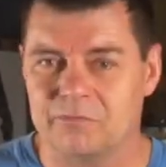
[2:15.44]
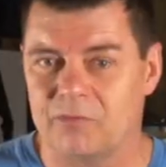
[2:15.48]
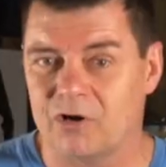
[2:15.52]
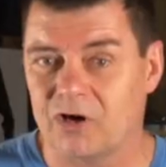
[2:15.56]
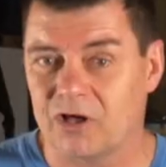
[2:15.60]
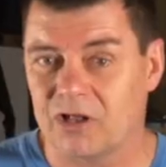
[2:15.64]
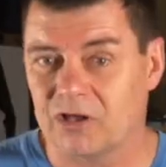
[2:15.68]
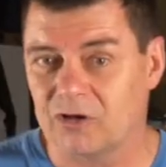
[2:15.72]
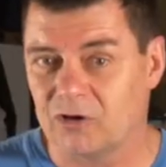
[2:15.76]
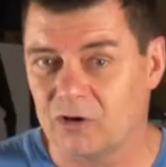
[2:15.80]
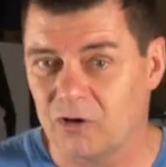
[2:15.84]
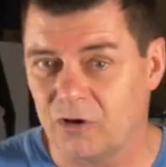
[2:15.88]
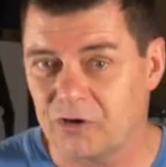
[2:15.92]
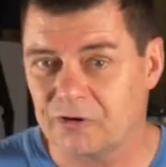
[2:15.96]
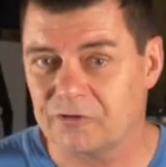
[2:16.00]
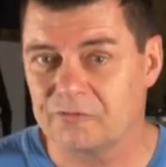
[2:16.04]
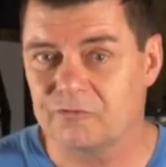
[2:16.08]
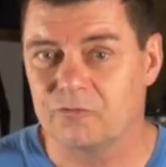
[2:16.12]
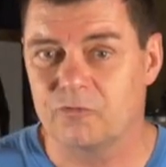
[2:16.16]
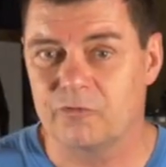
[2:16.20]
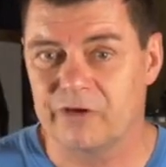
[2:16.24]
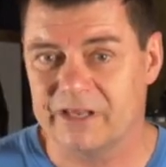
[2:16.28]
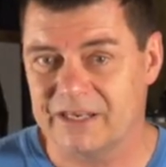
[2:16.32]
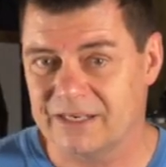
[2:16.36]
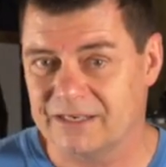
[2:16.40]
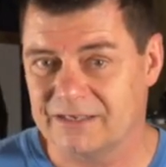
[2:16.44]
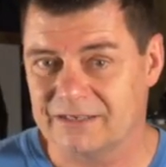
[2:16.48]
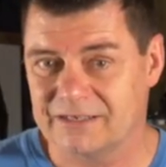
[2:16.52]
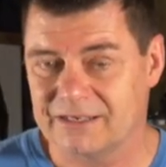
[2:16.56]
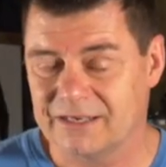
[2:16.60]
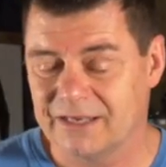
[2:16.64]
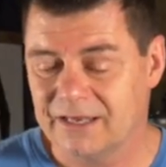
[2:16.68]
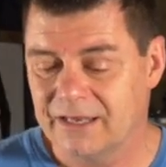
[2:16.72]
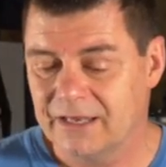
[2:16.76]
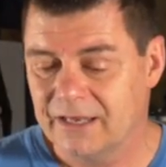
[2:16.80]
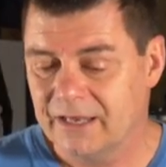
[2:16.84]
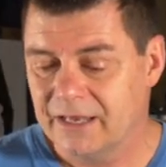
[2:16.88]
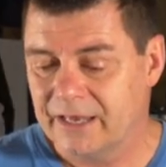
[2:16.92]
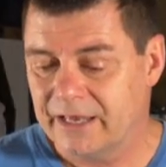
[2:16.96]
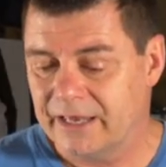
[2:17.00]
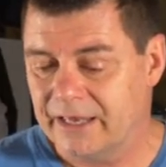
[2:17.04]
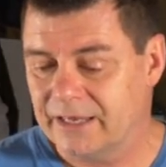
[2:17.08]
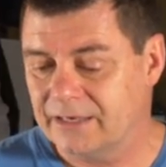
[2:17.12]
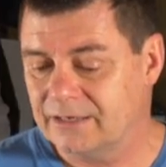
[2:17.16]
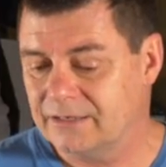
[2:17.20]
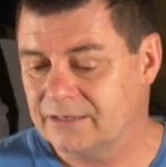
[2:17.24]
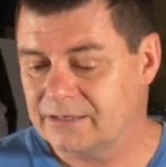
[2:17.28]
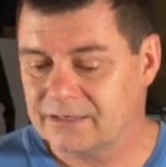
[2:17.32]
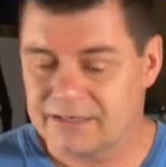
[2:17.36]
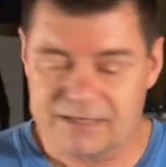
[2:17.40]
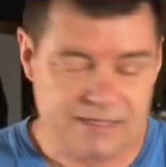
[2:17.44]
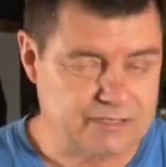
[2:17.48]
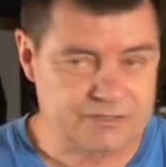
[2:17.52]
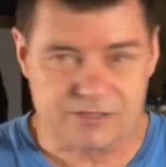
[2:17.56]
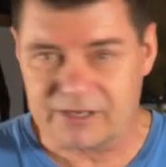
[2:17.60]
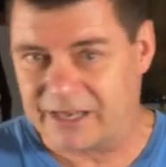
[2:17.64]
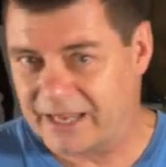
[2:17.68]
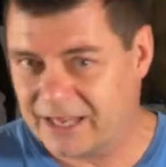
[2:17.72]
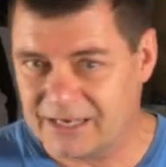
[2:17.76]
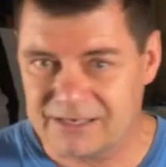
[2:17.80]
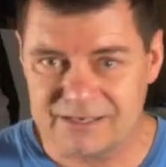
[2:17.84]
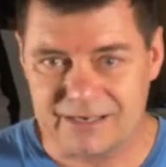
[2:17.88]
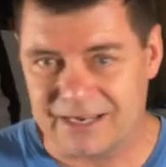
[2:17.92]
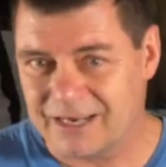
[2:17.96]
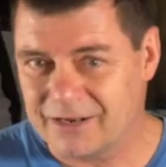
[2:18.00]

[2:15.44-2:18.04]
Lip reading: by a lot of wind. And as your head,